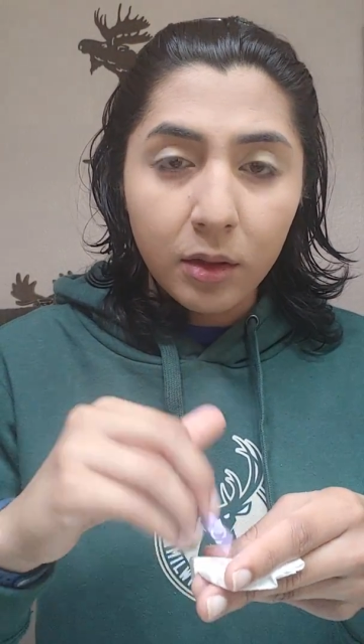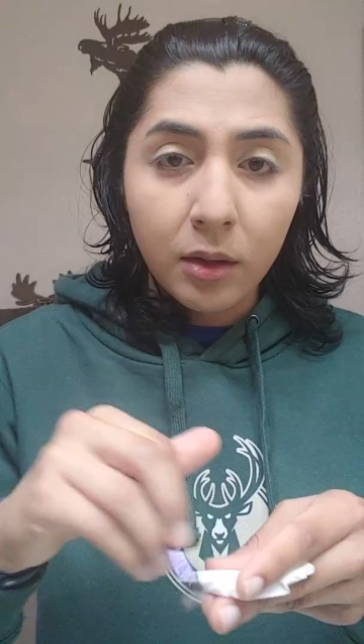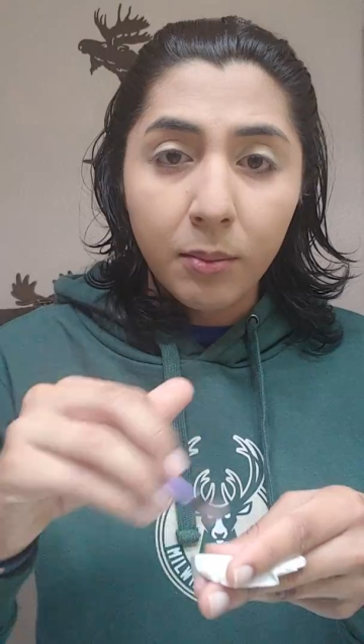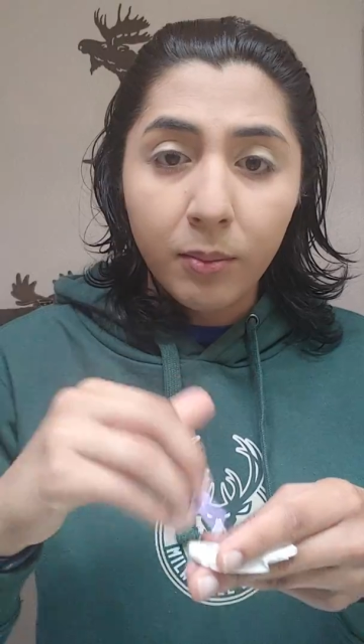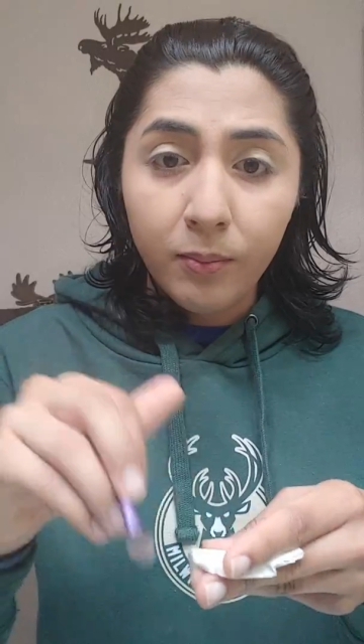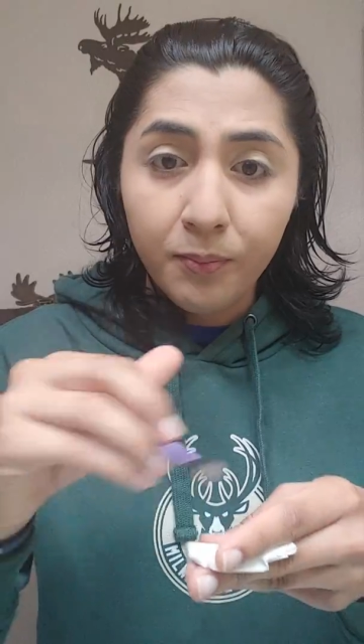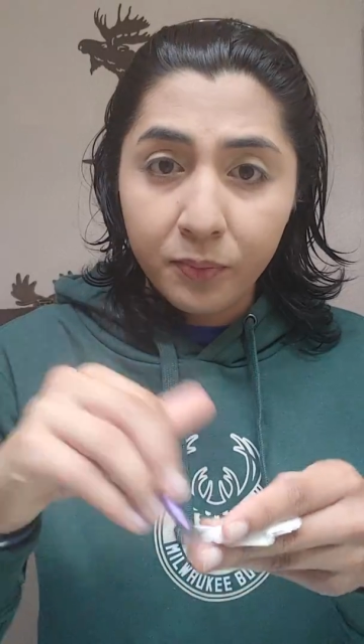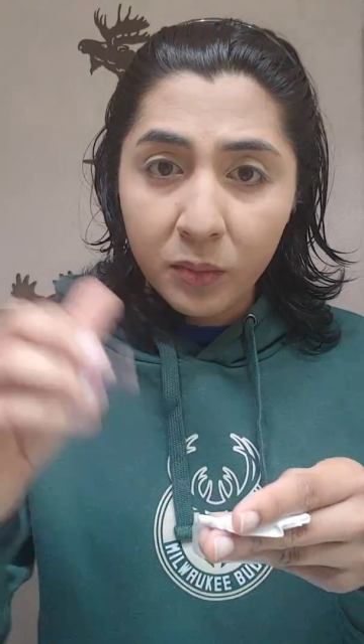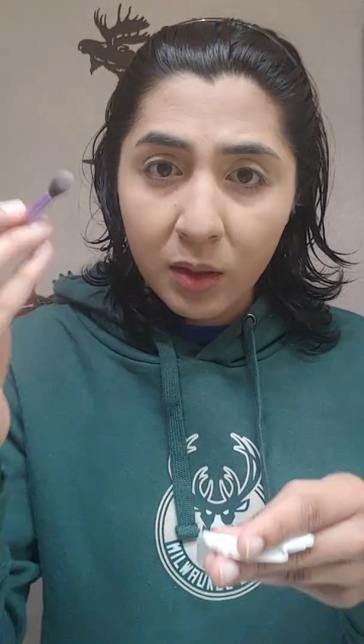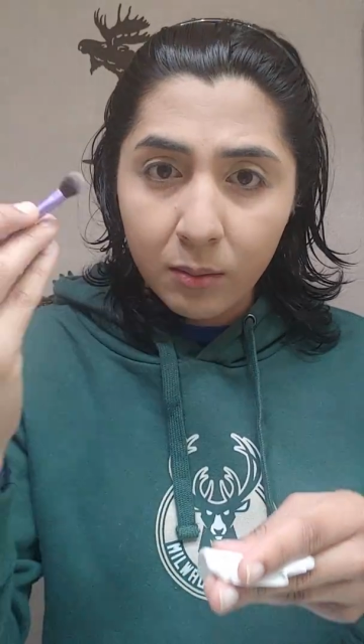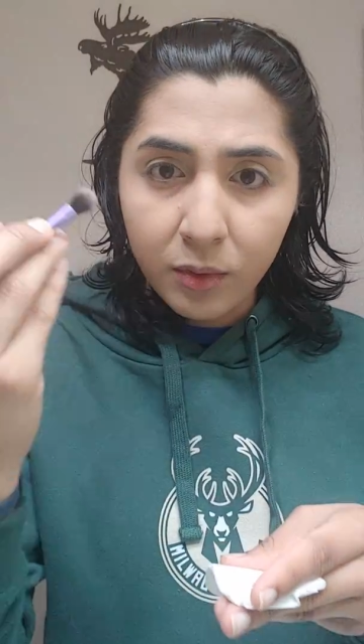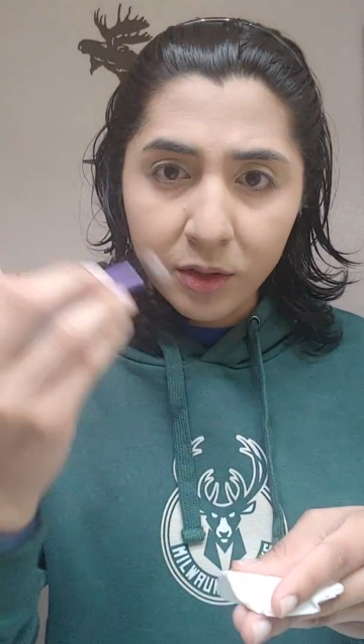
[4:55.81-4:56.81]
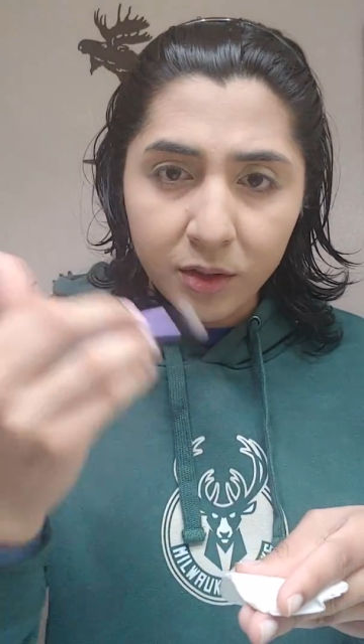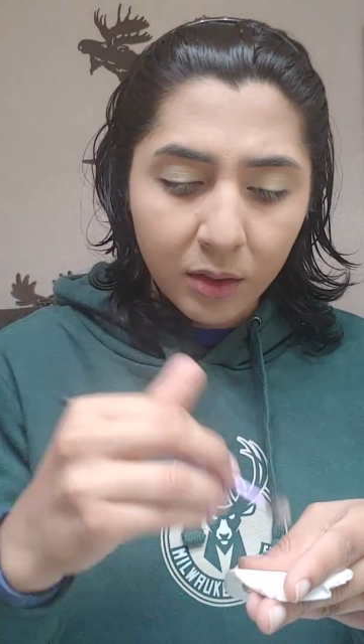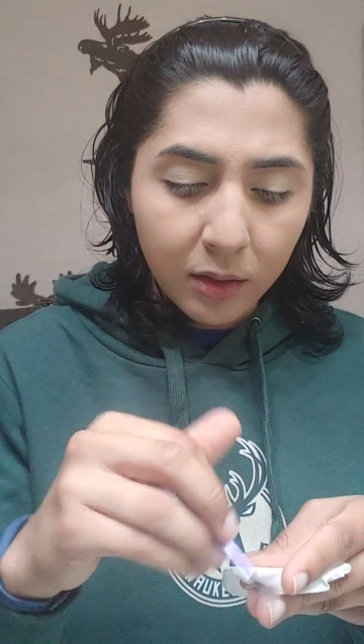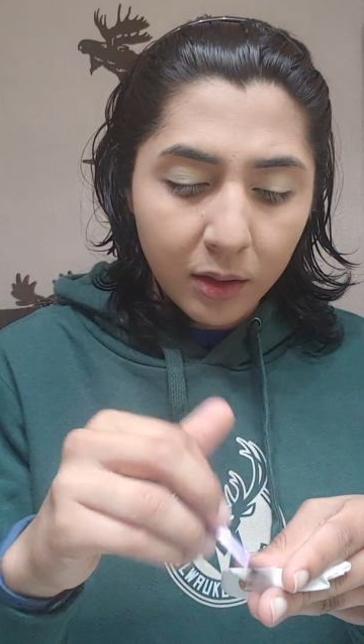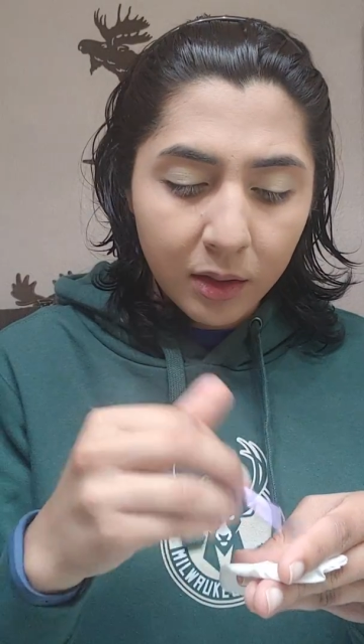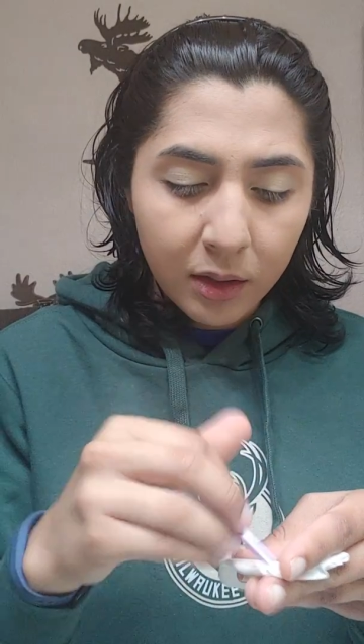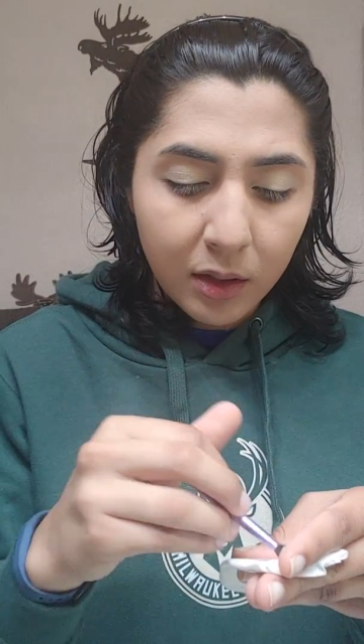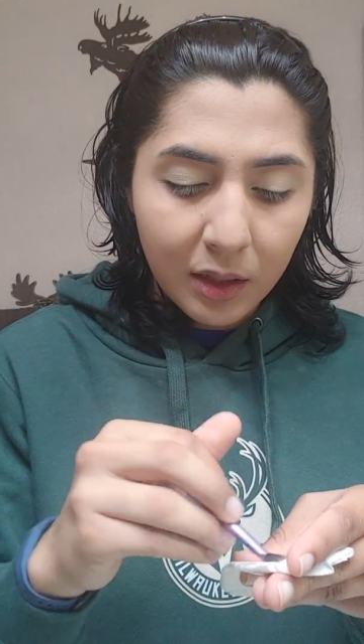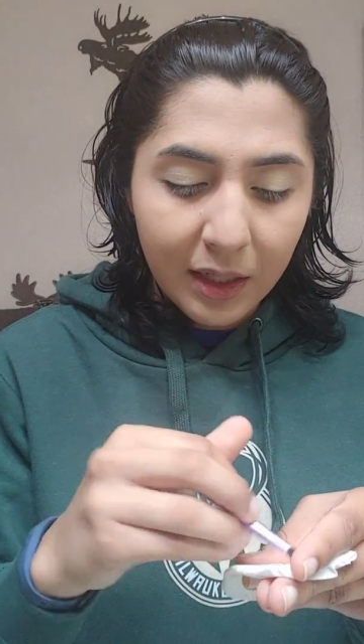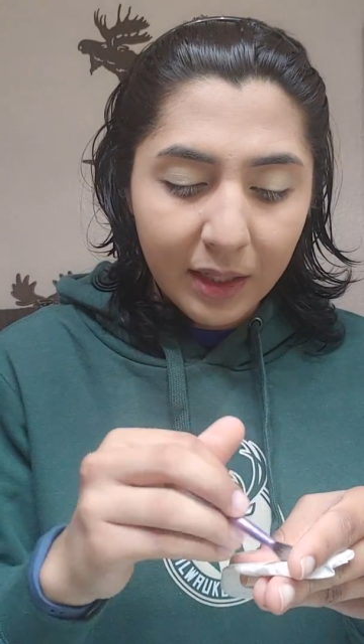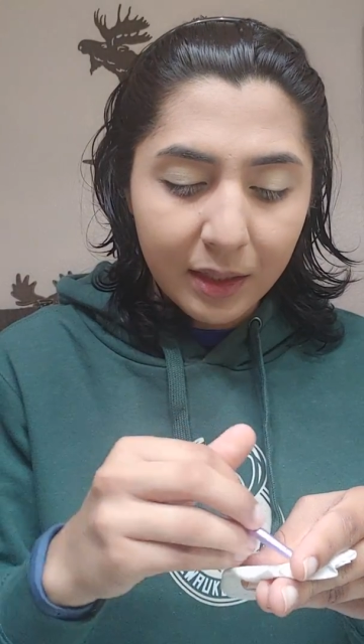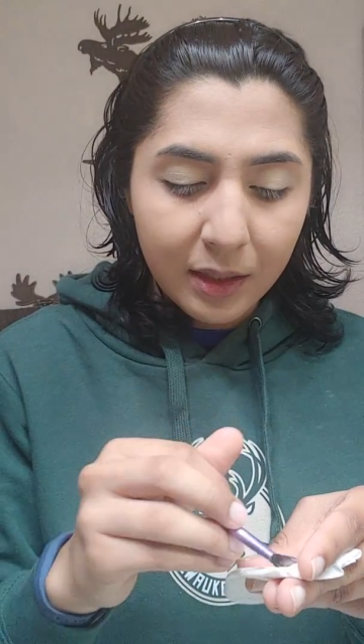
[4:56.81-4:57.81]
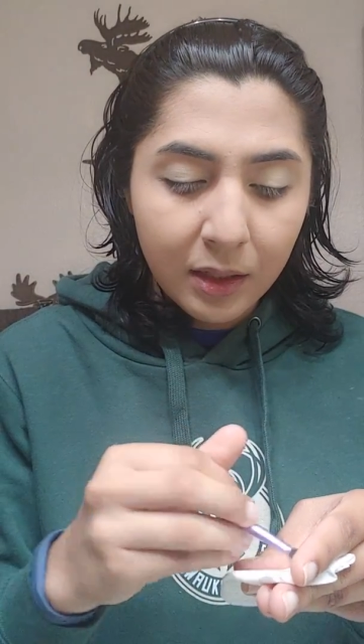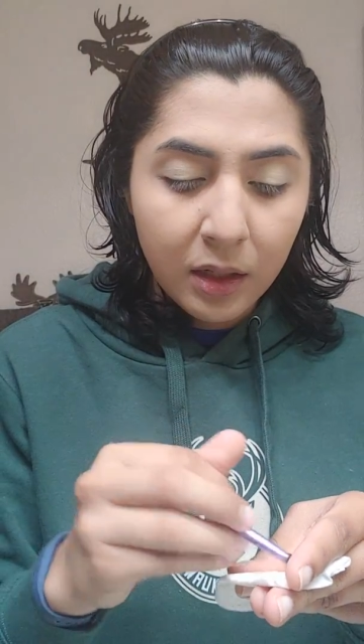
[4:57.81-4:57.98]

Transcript: that brush to look clean.